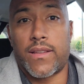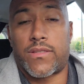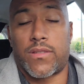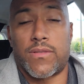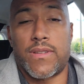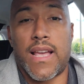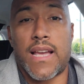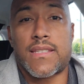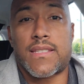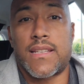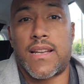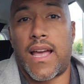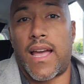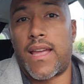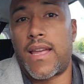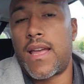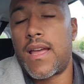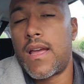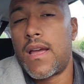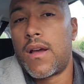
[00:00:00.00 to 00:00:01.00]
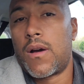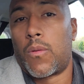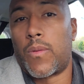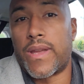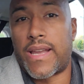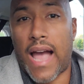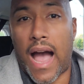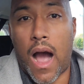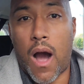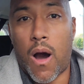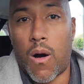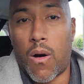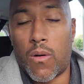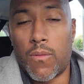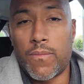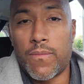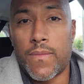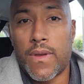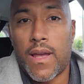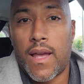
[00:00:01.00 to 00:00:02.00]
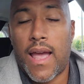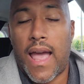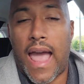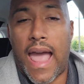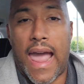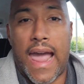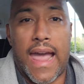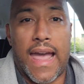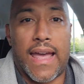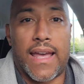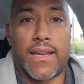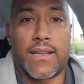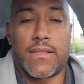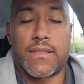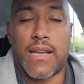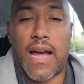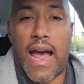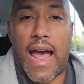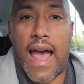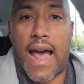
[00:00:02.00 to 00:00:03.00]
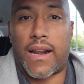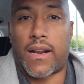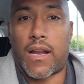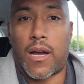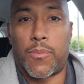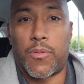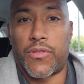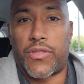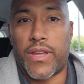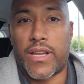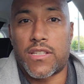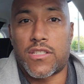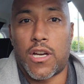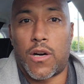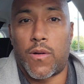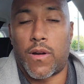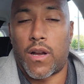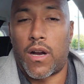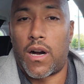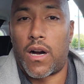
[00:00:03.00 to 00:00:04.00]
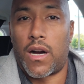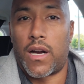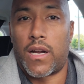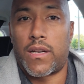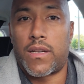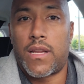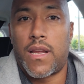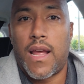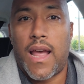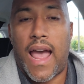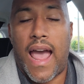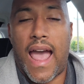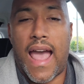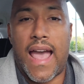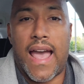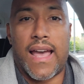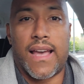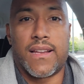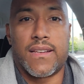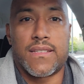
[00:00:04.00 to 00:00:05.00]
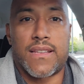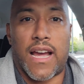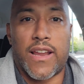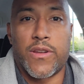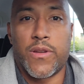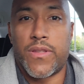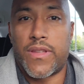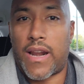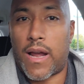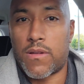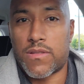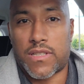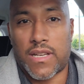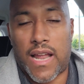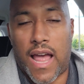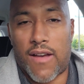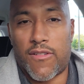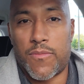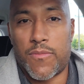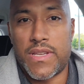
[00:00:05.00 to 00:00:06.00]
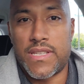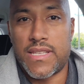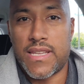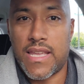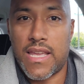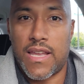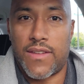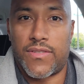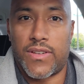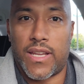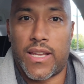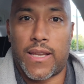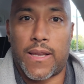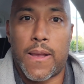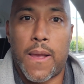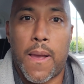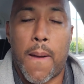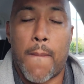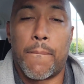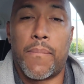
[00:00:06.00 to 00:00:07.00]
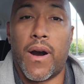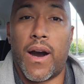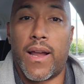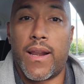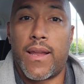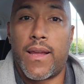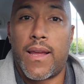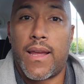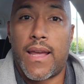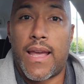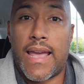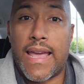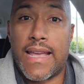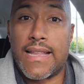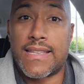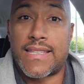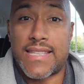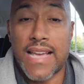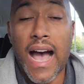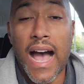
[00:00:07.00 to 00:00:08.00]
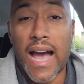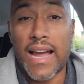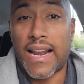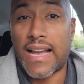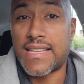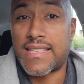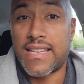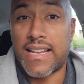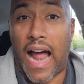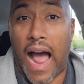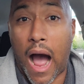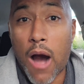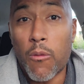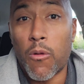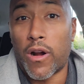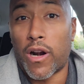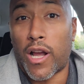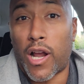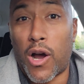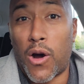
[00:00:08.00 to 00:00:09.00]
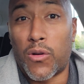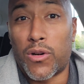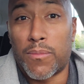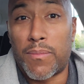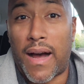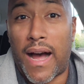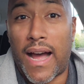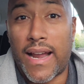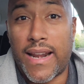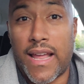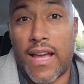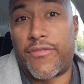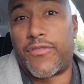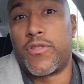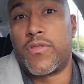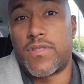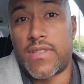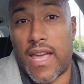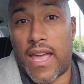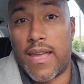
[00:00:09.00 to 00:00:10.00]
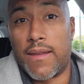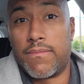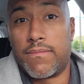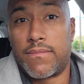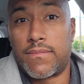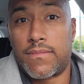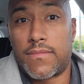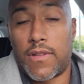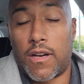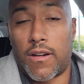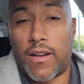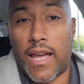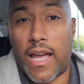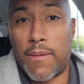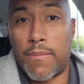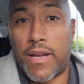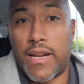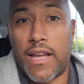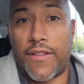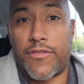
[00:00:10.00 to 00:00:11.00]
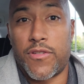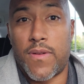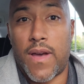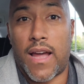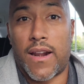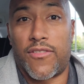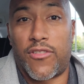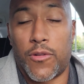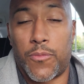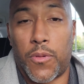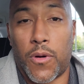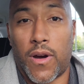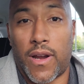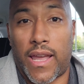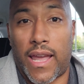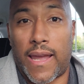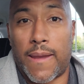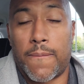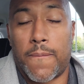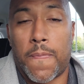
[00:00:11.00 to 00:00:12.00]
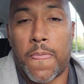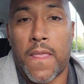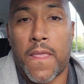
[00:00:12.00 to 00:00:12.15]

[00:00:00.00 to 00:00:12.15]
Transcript: So yesterday we got home and I had a couple things going on and I knew that I was going to have a busy evening, but inside I said, I want to go to my nephew's game, okay? My nephew had a football game.